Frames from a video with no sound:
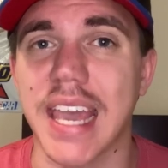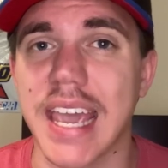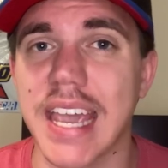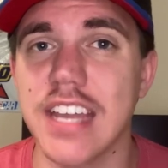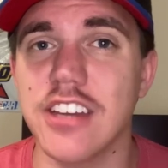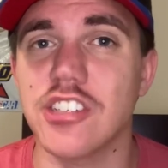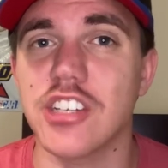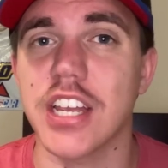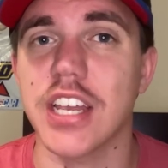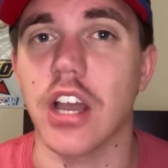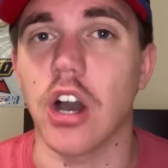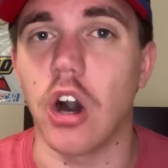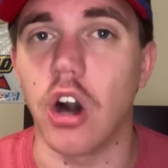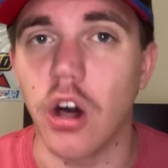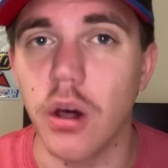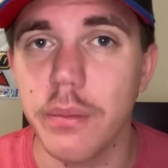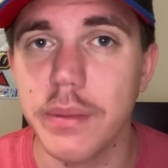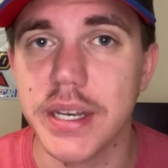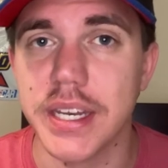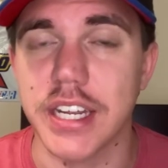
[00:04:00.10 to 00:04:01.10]
AJ
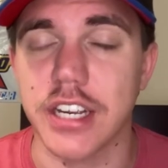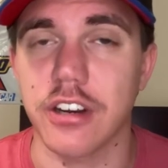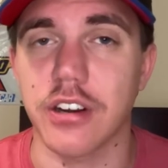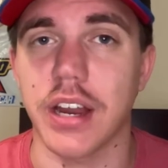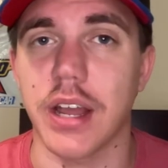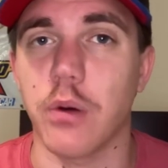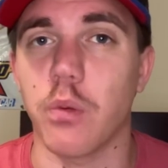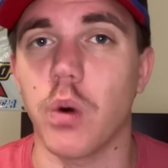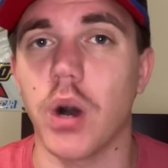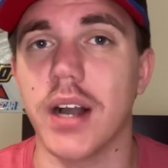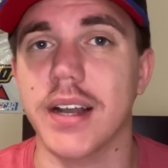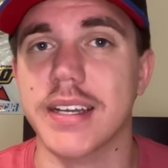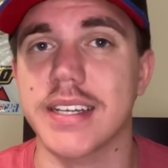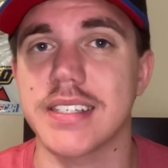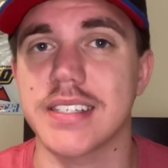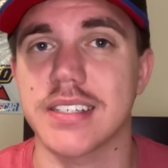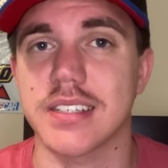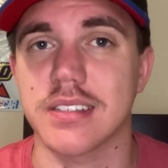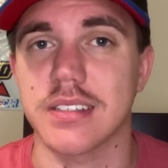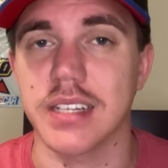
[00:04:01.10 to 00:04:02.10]
Allmendinger at
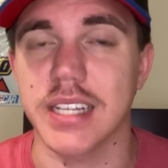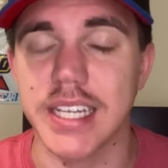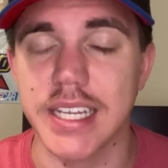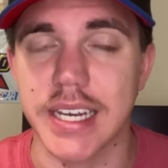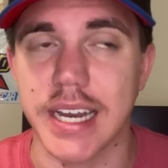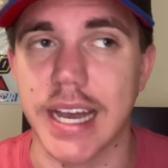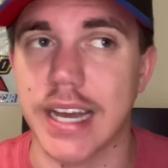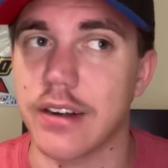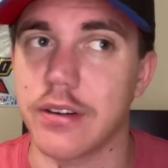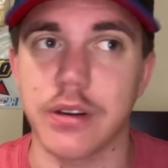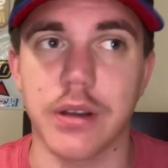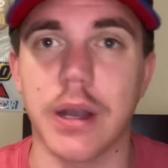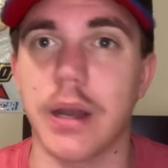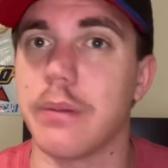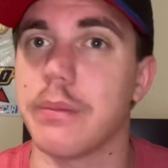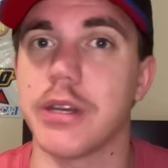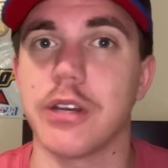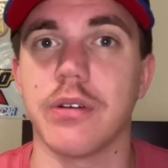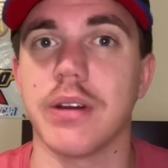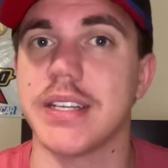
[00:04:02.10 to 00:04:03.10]
Watkins Glen. I don't know how
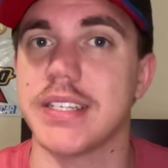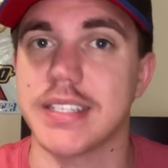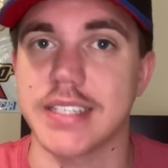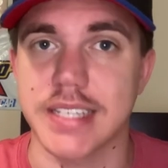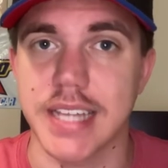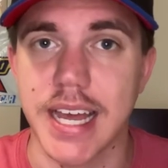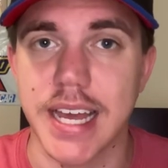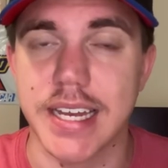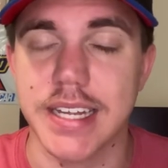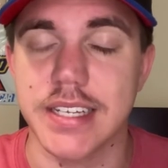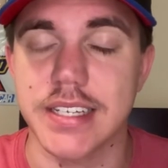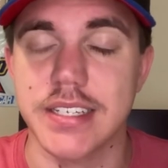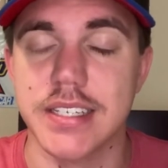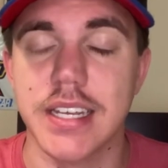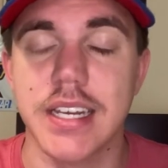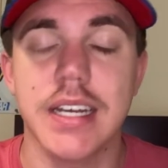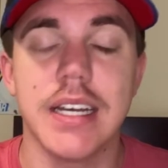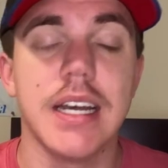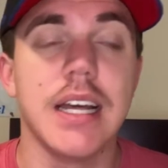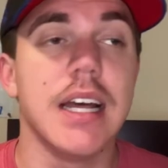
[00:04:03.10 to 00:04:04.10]
many races that is,
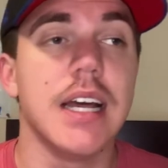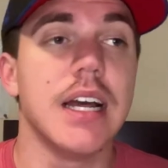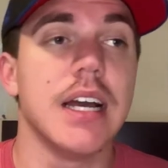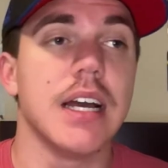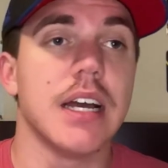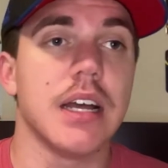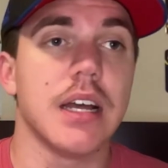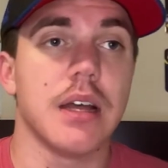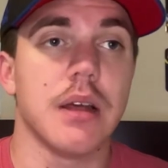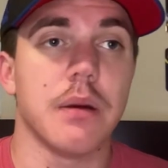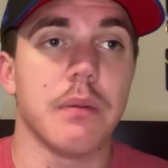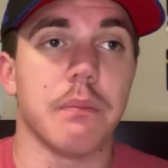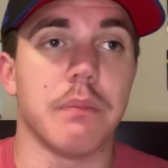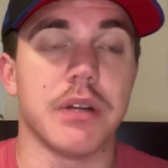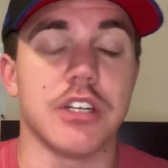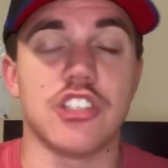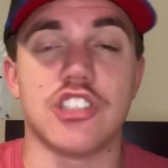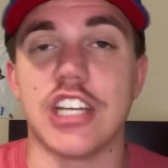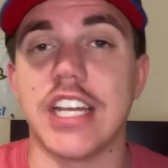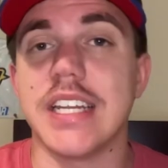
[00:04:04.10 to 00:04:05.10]

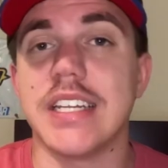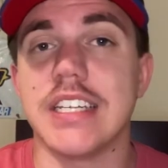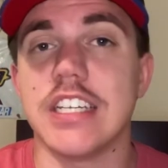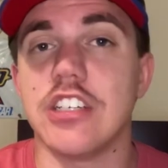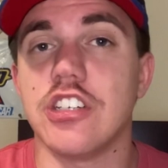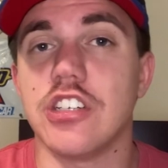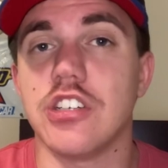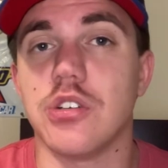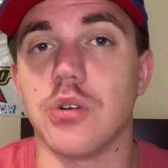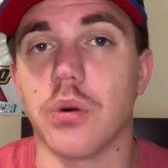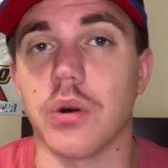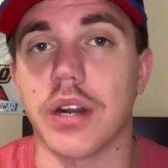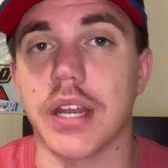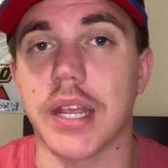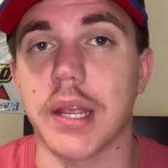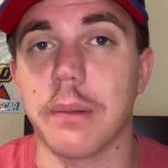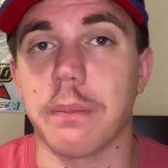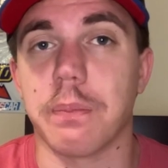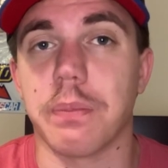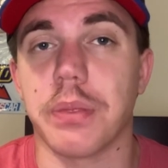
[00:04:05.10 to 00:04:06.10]
but JTG
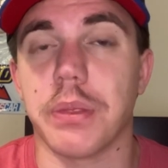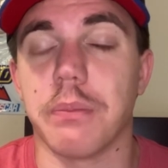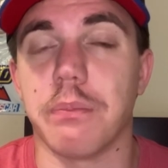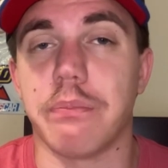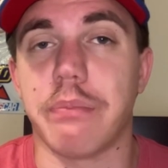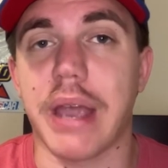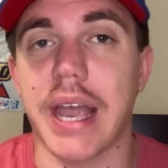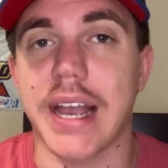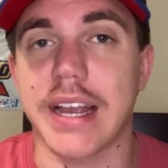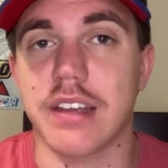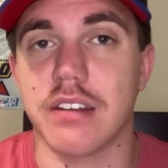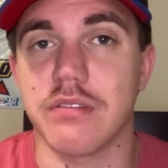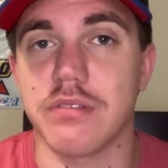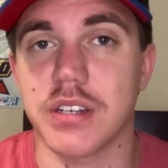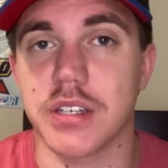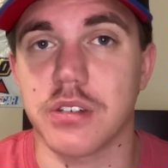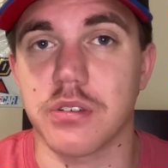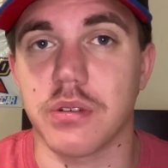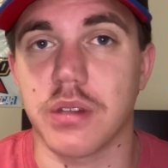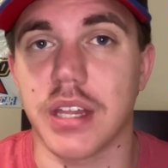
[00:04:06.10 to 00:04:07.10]
Daughtery back in
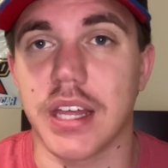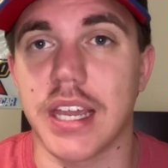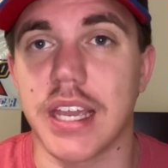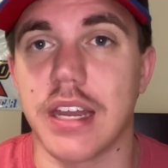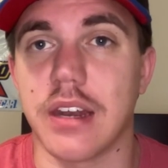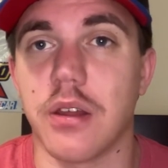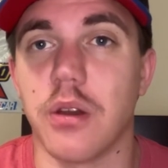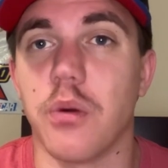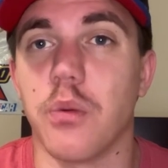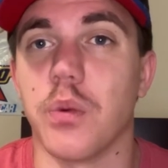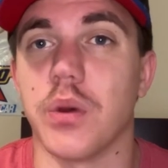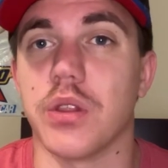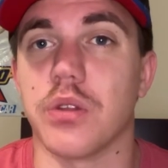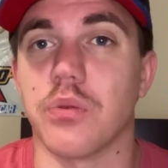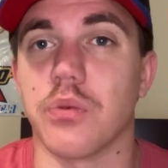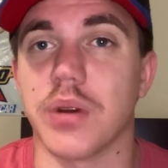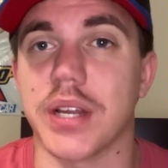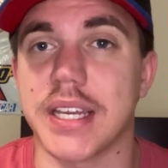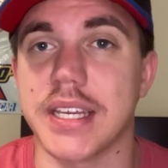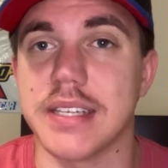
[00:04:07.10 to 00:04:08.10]
victory lane with
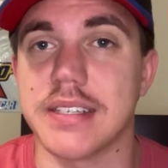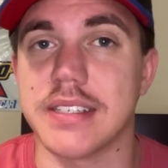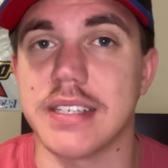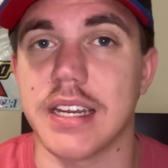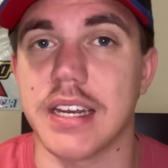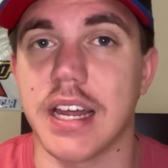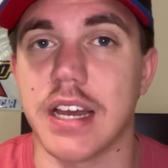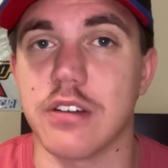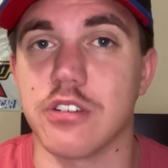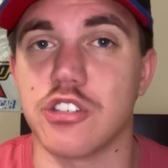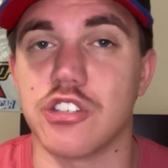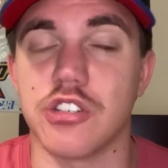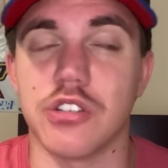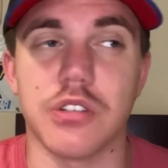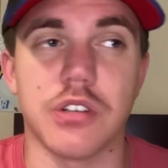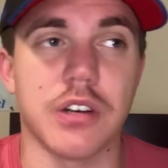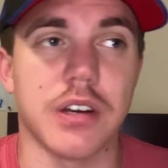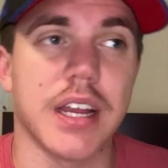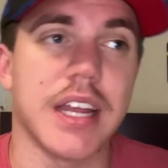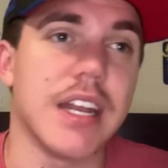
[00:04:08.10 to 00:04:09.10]
Ricky Stenhouse
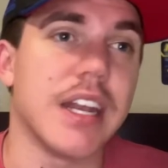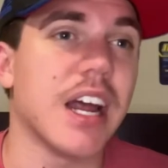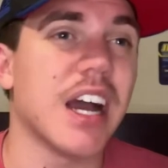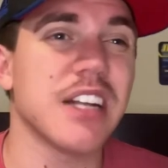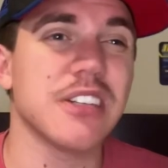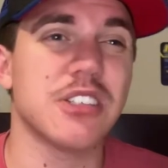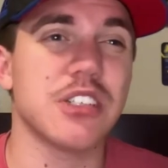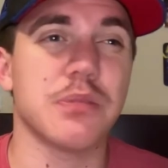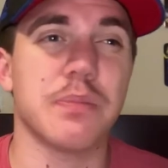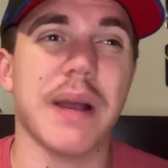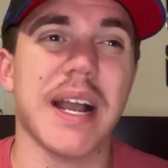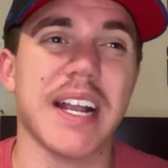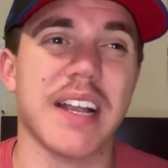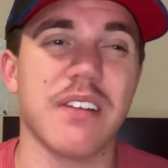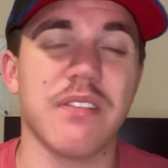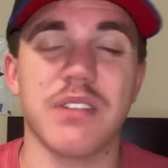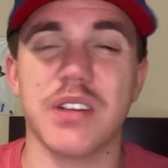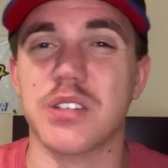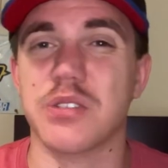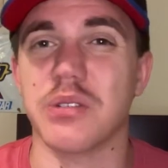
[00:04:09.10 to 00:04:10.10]
Jr. And not just back
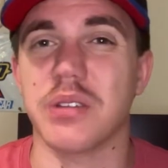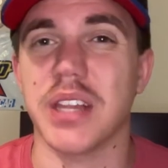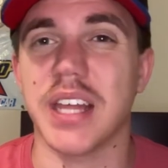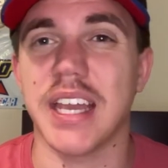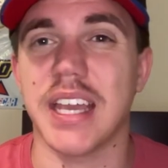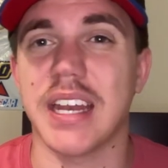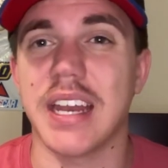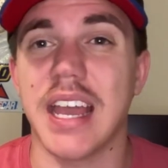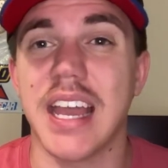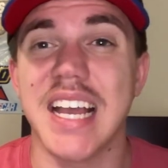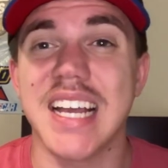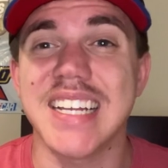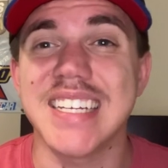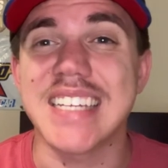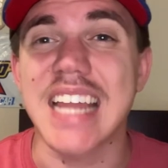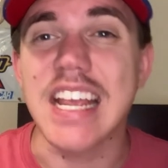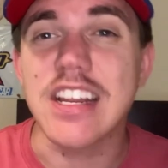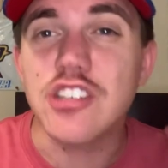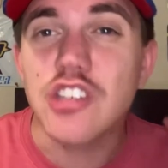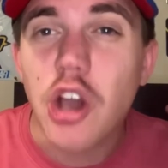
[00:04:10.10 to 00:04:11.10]
in victory lane,
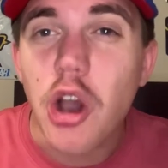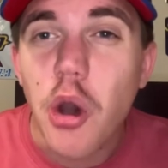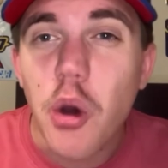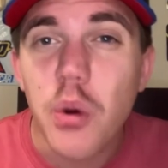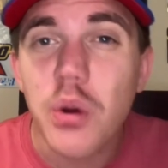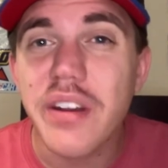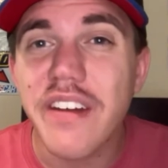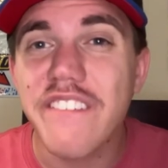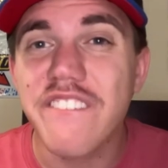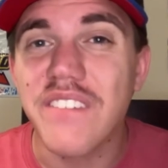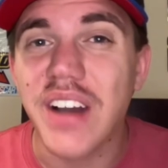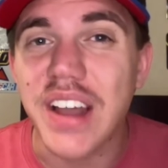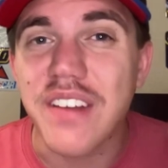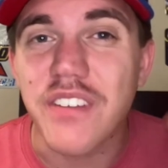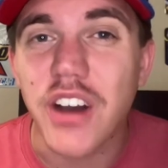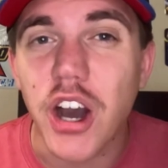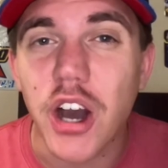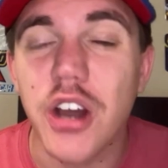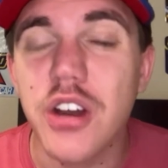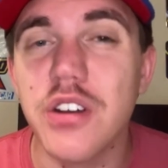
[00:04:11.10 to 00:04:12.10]
Daytona
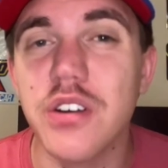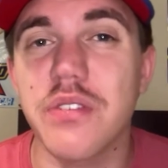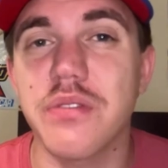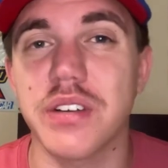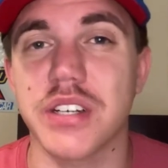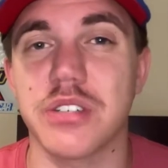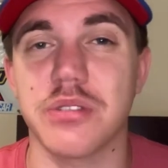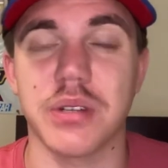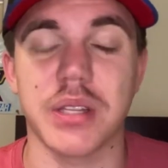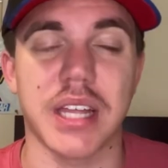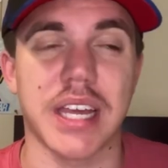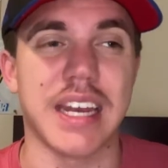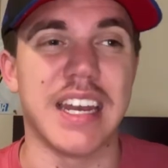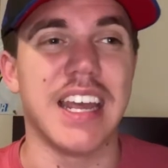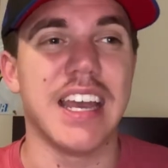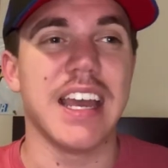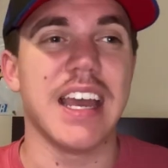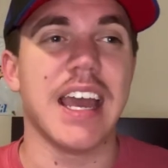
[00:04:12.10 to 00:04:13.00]
500 victory lane.